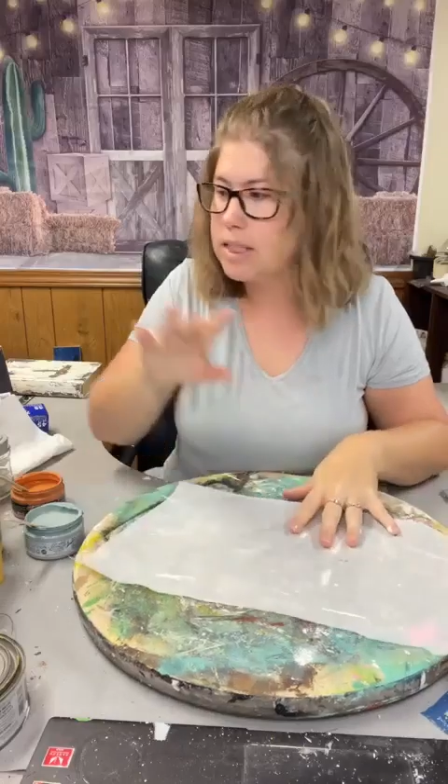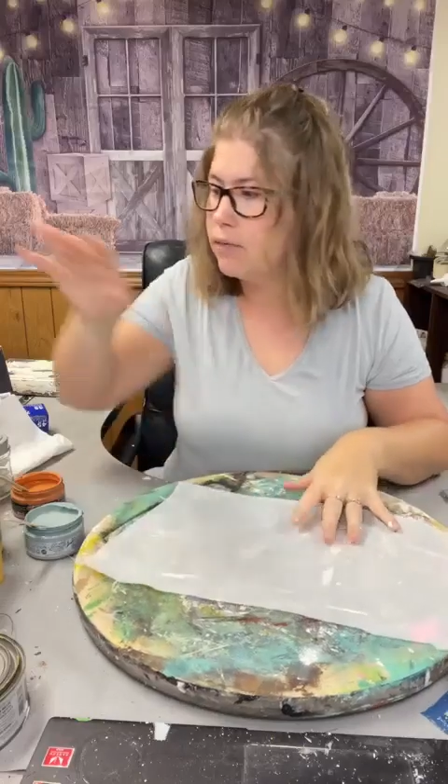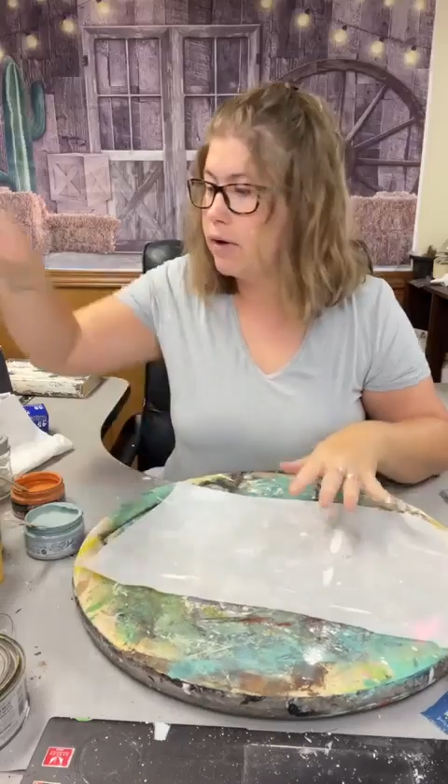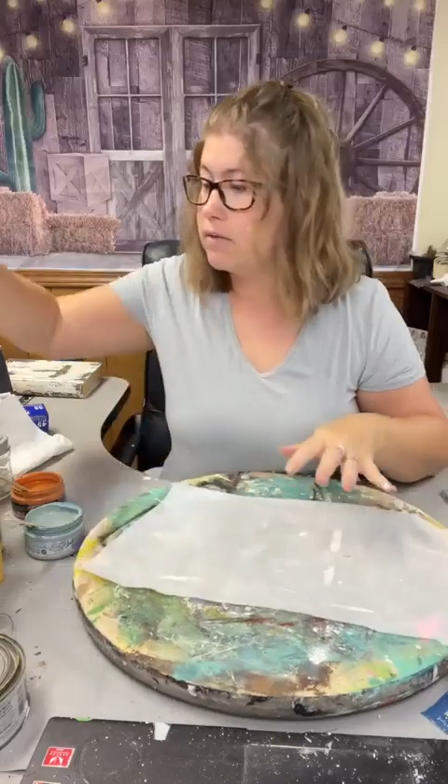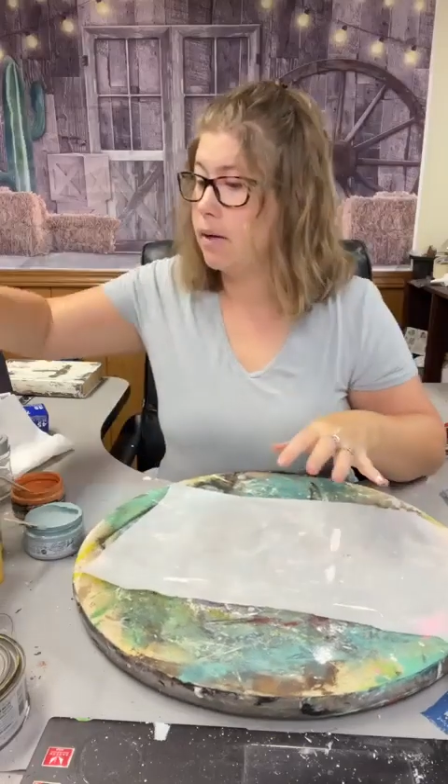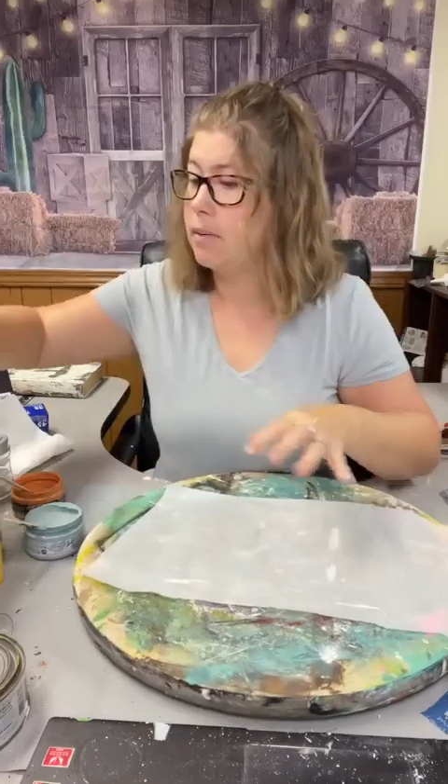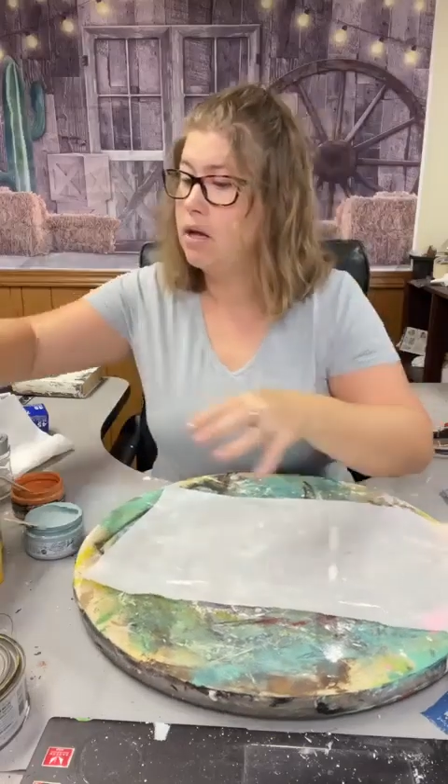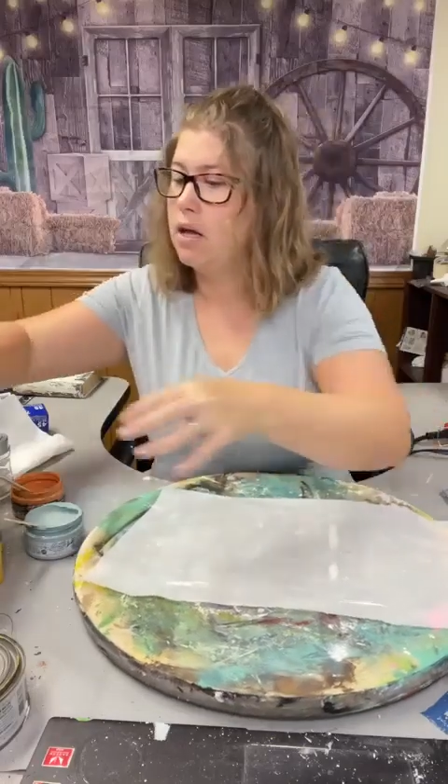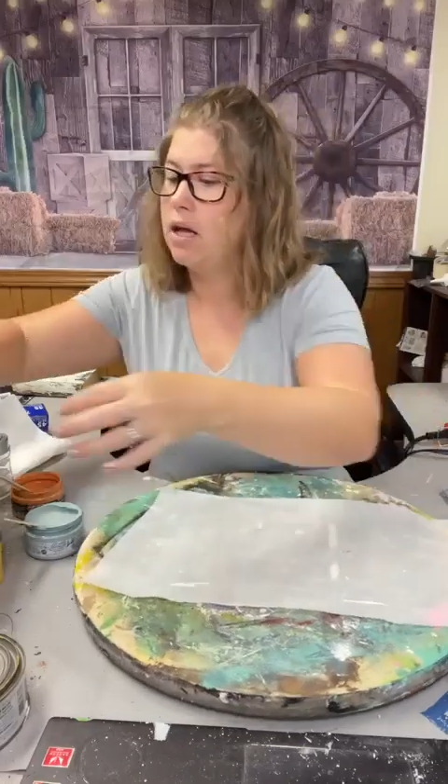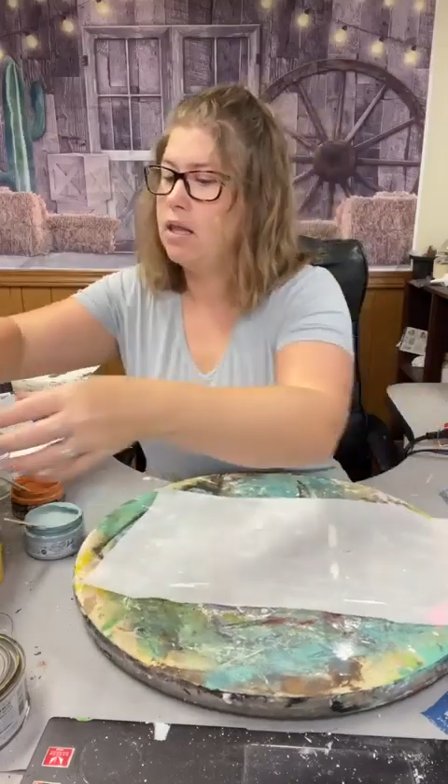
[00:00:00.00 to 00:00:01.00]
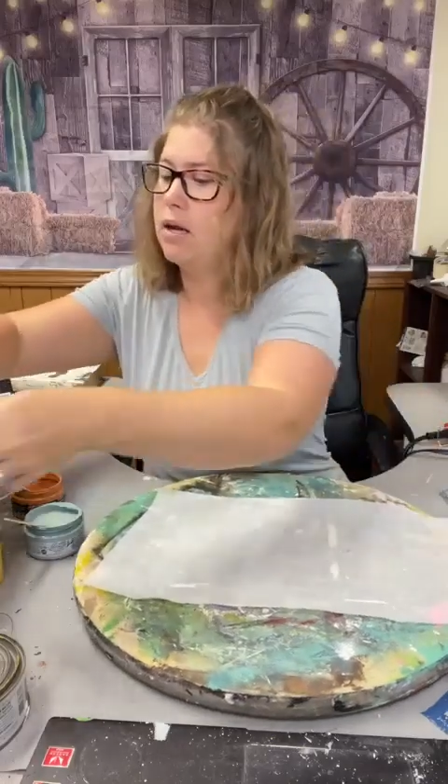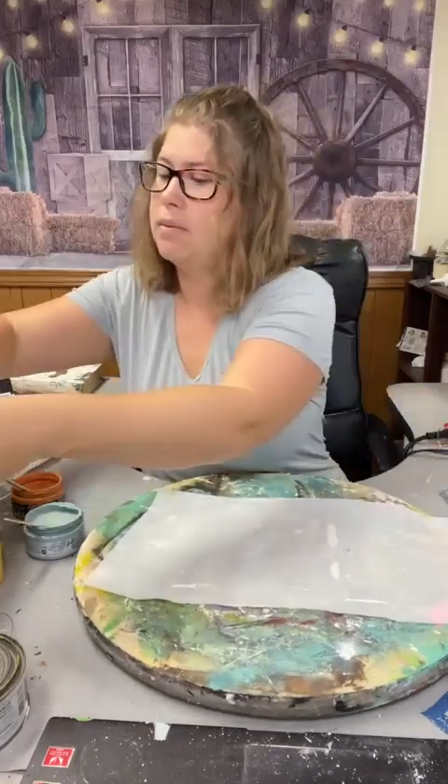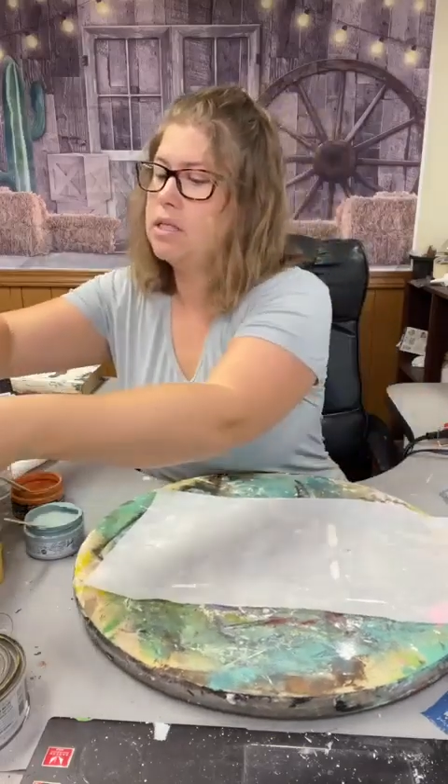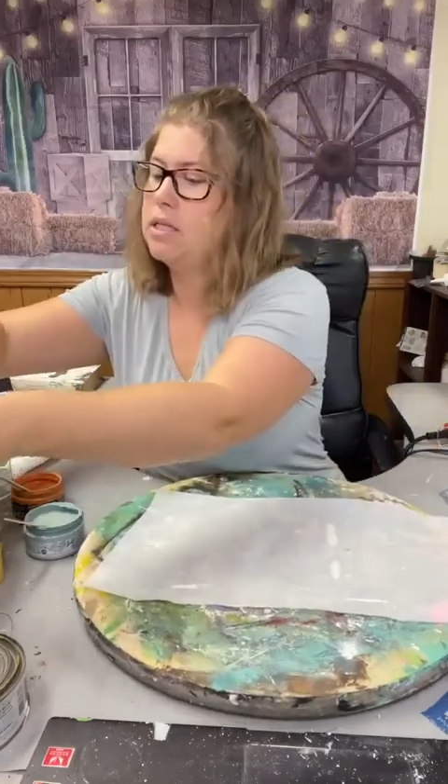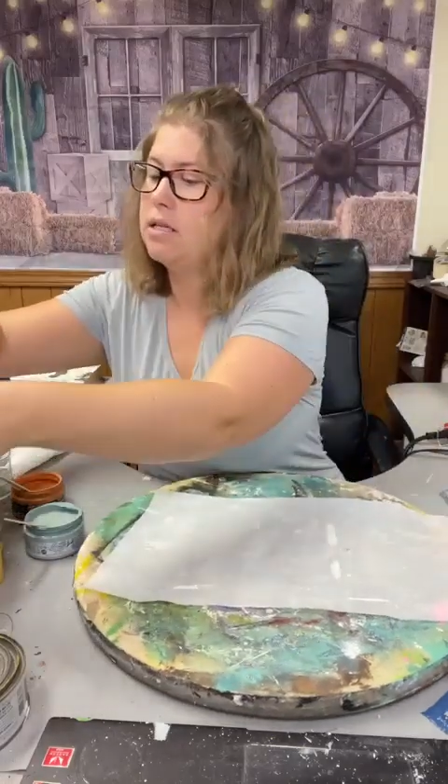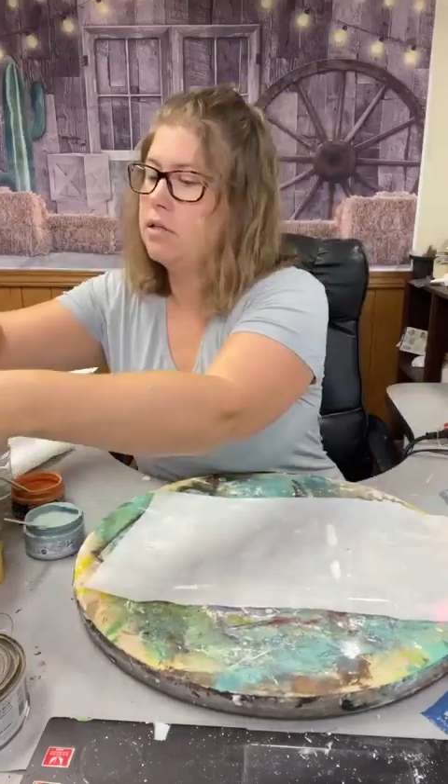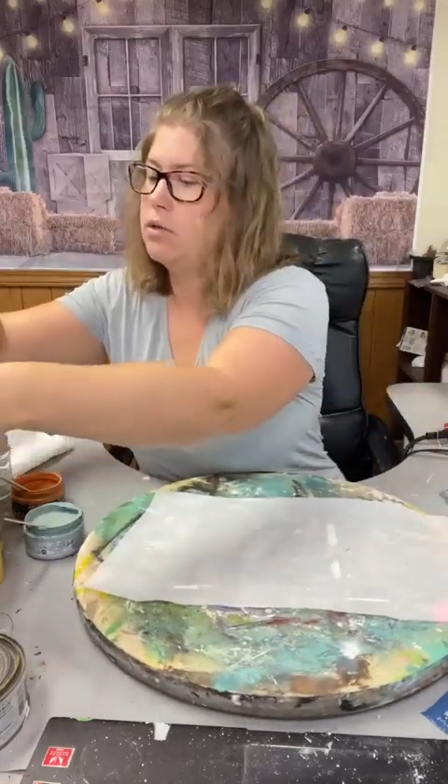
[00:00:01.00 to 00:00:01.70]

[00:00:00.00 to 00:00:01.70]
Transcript: We'll see if we have time. And then I'm gonna